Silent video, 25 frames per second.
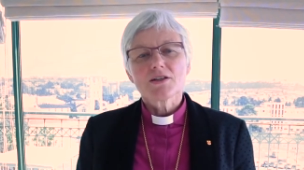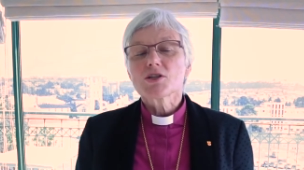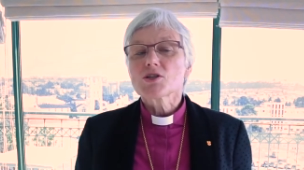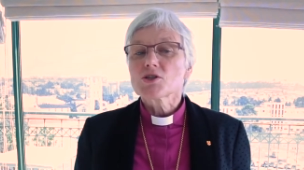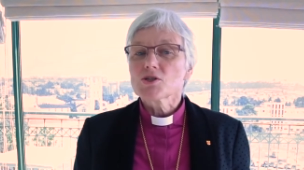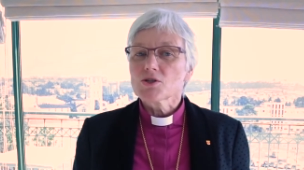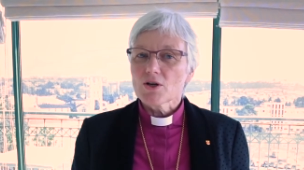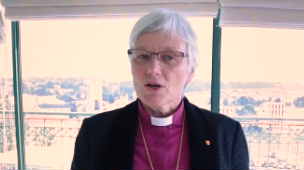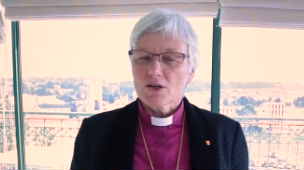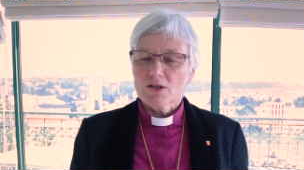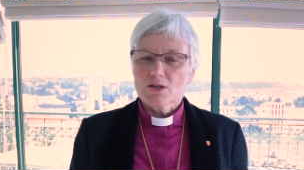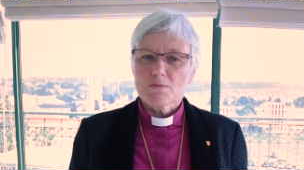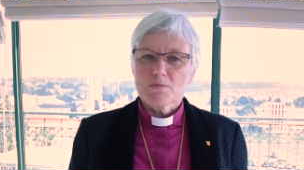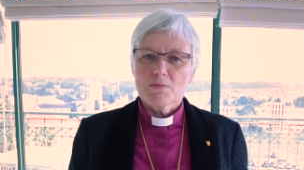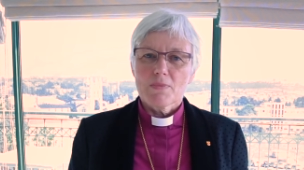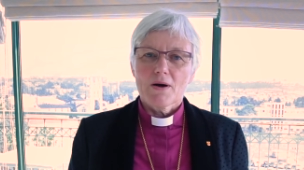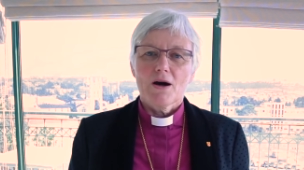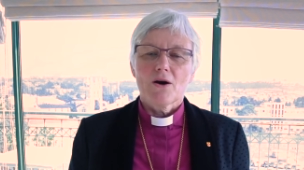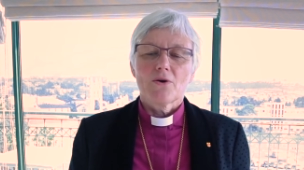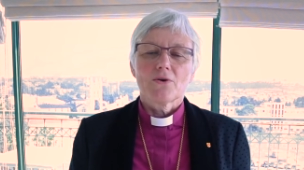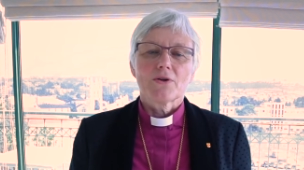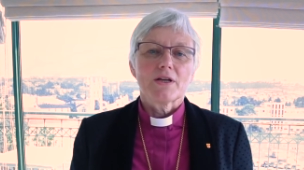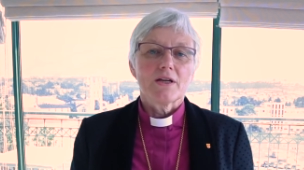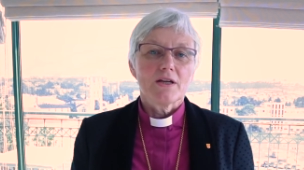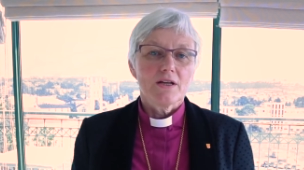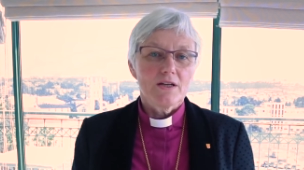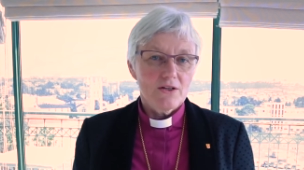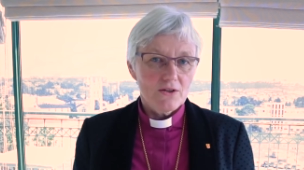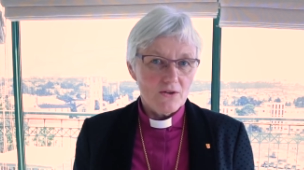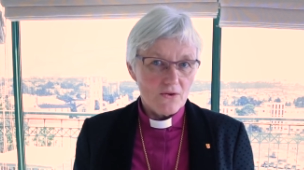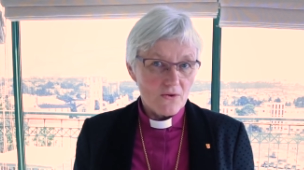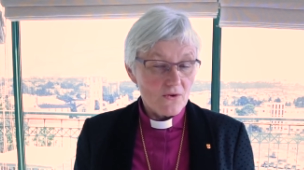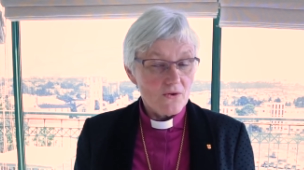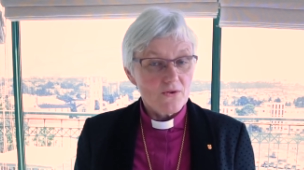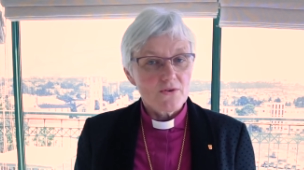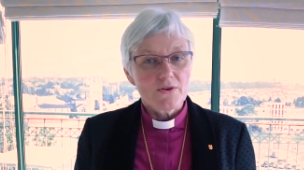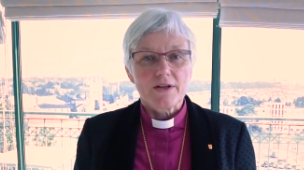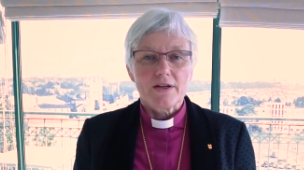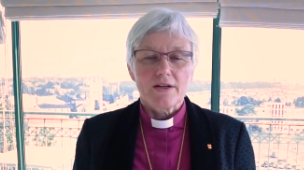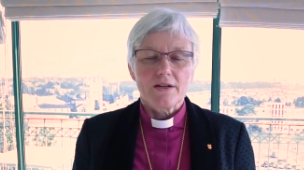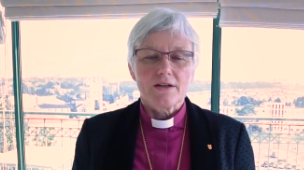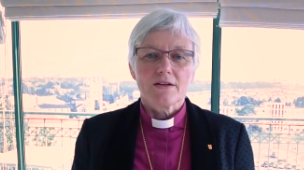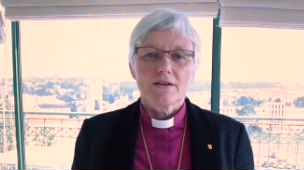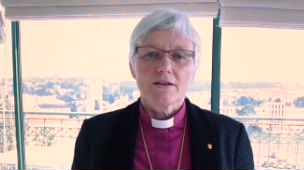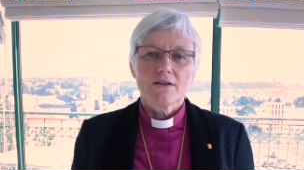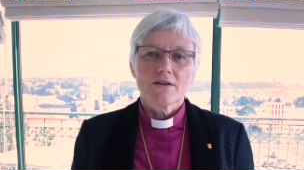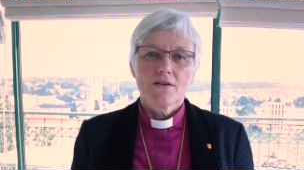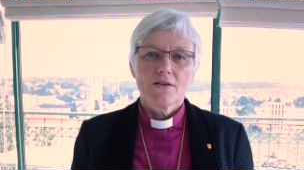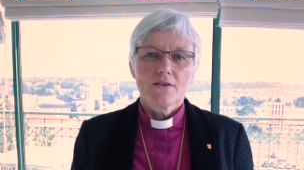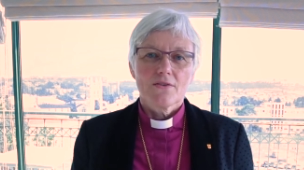is not about ignoring
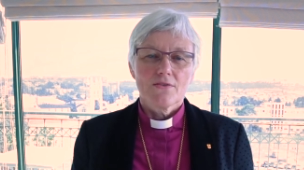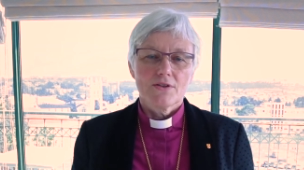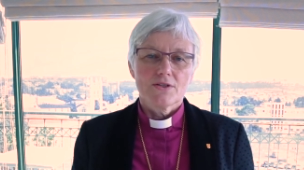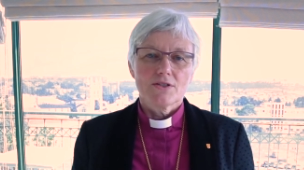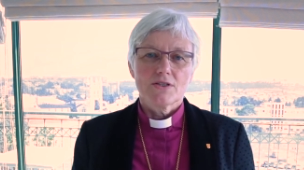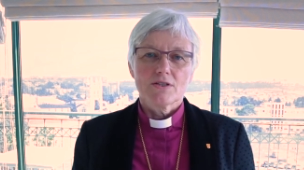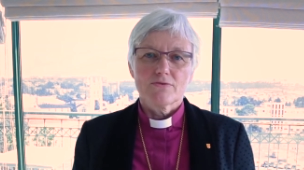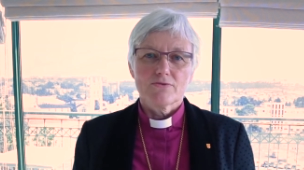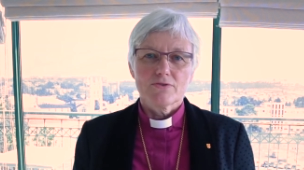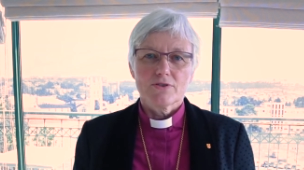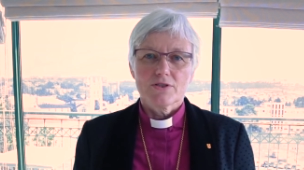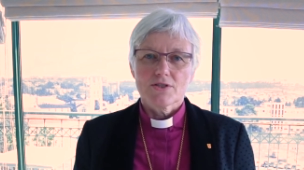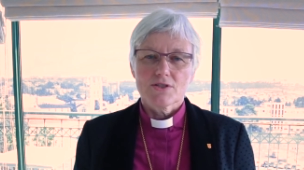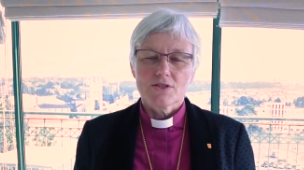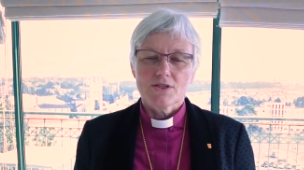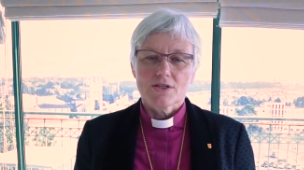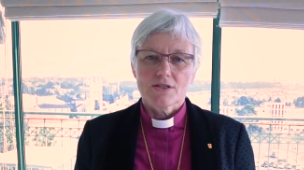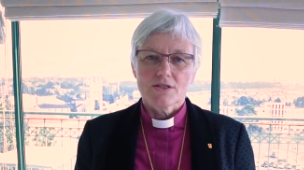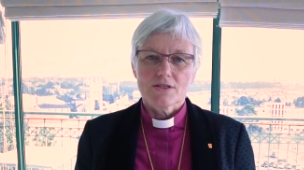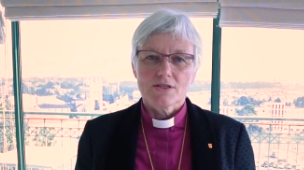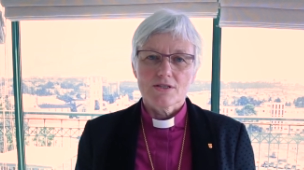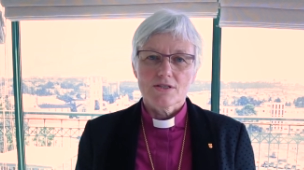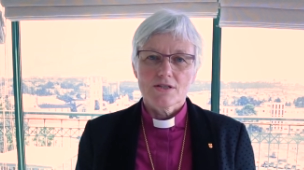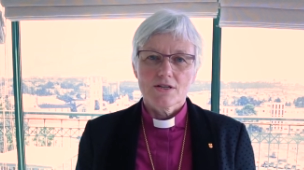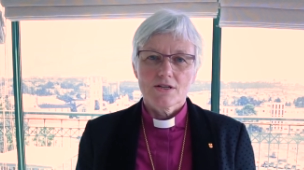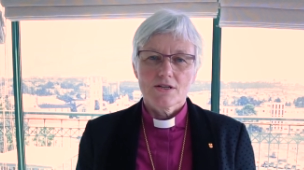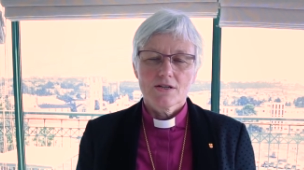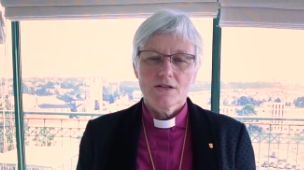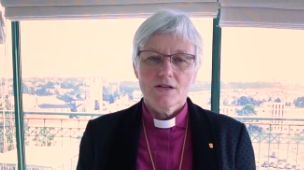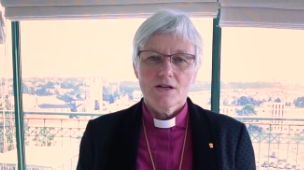the differences.